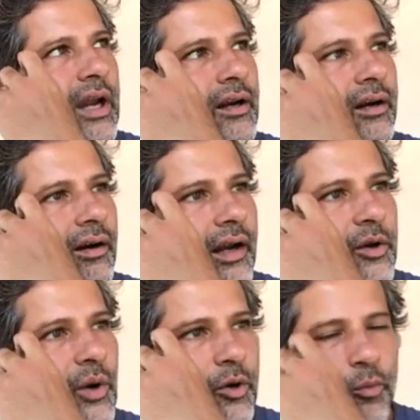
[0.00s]
date a girl and
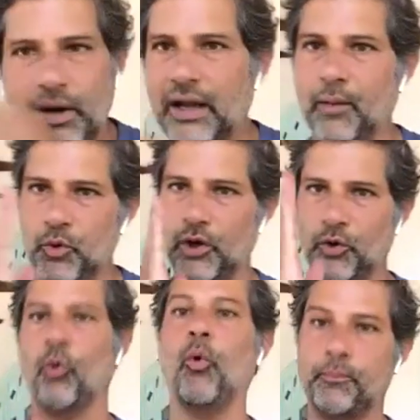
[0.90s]
you had to break up, you had to
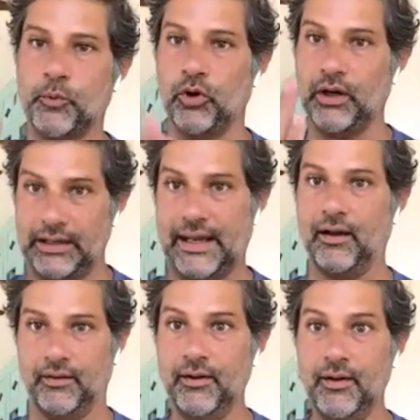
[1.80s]
go up to her and tell
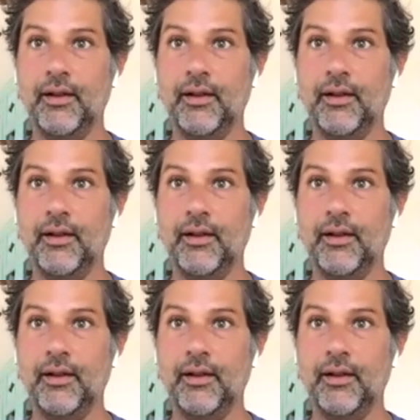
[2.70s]
her.